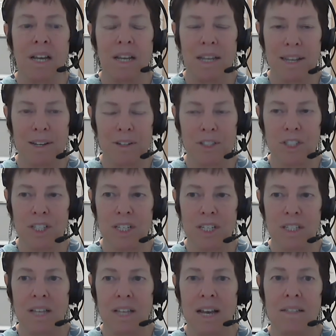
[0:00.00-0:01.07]
he or she
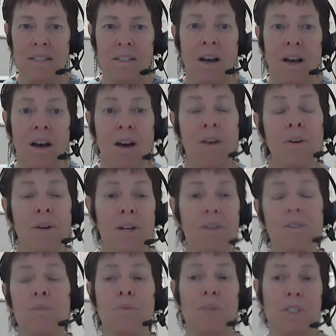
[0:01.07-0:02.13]
says, oh,
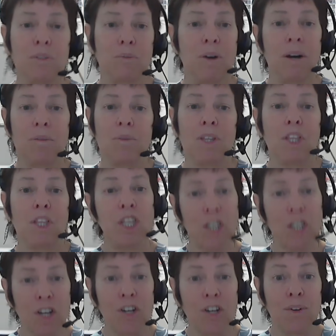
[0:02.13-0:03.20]
here's what's wrong with
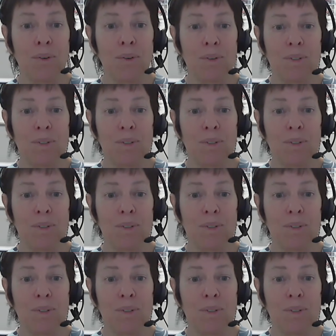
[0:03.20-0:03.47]
you,